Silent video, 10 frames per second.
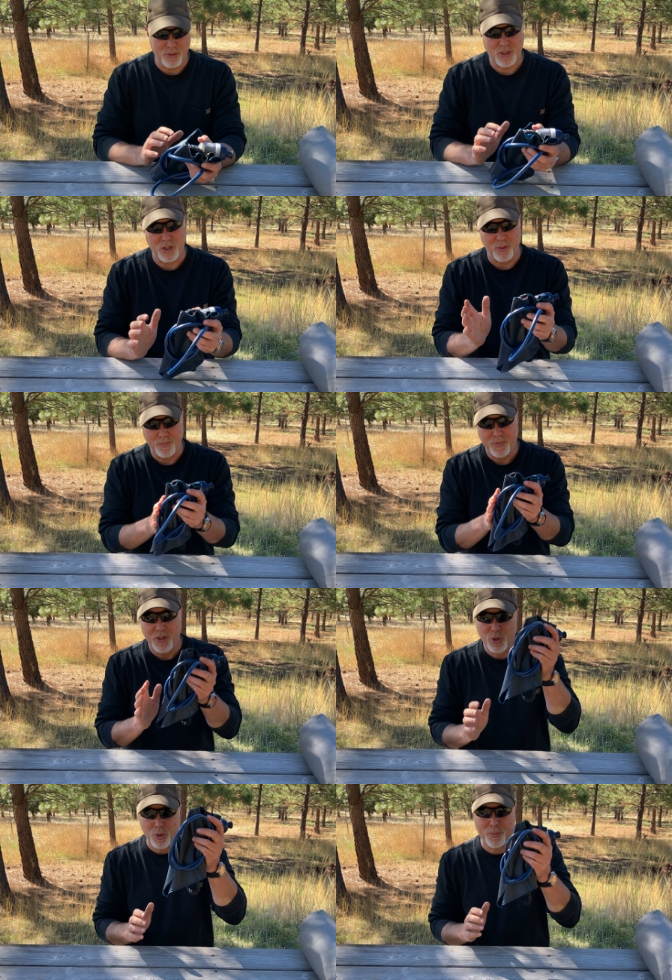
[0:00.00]
So
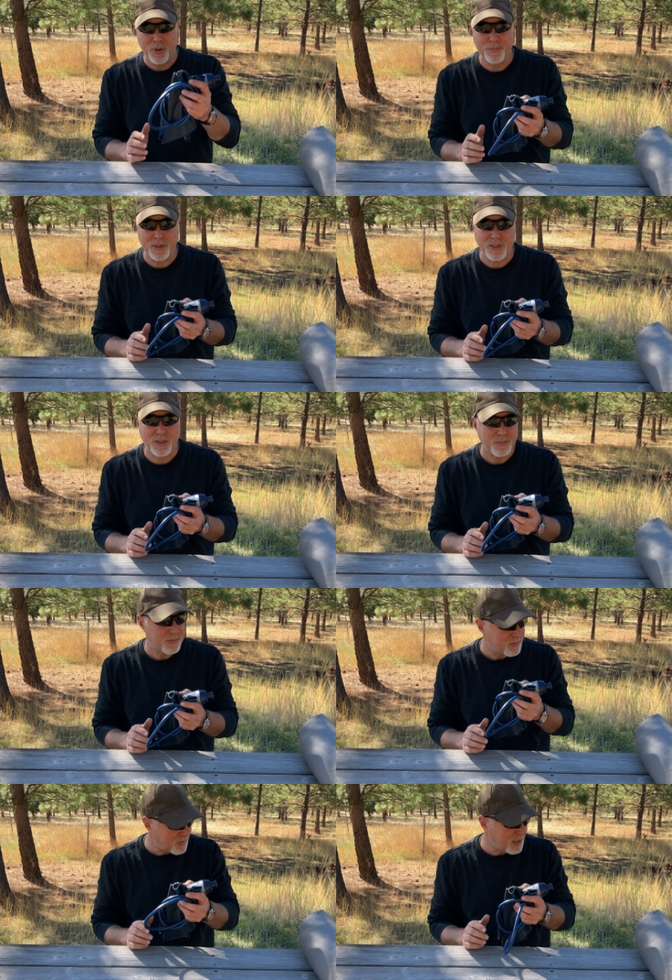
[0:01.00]
dual purpose,
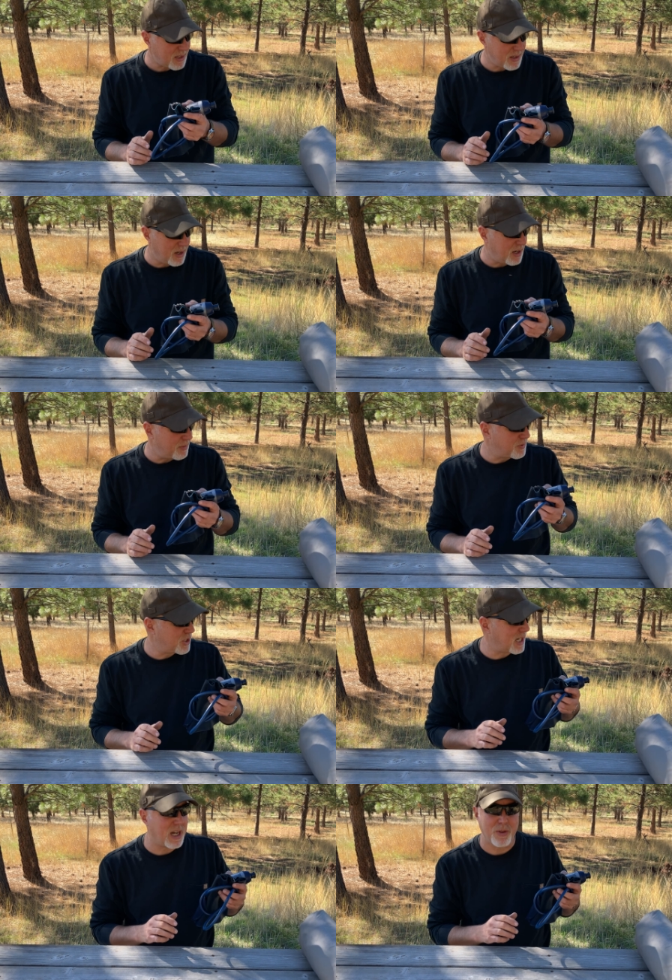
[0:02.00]

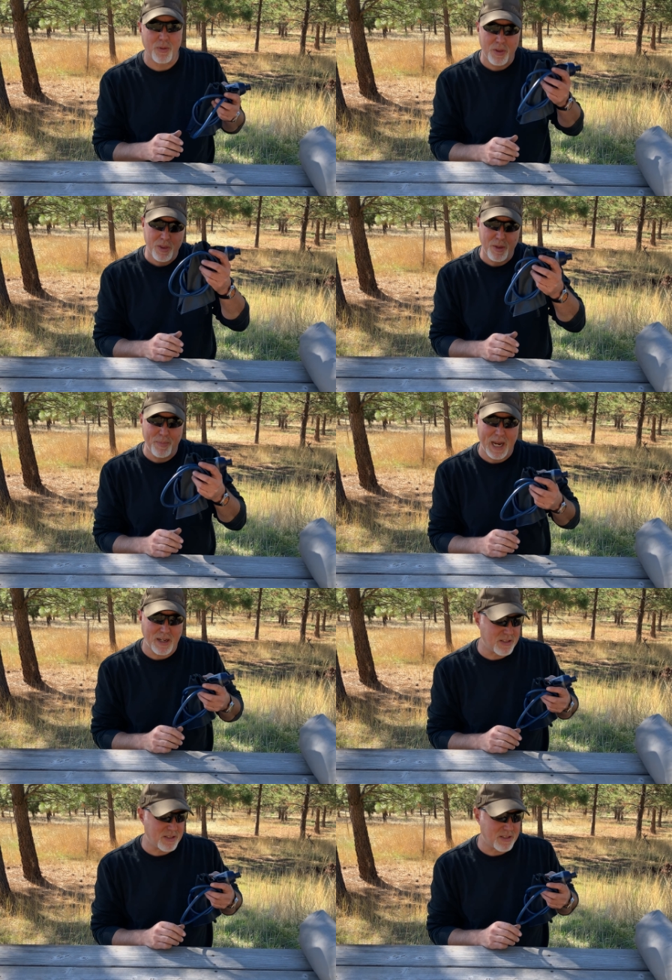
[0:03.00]
check out the bag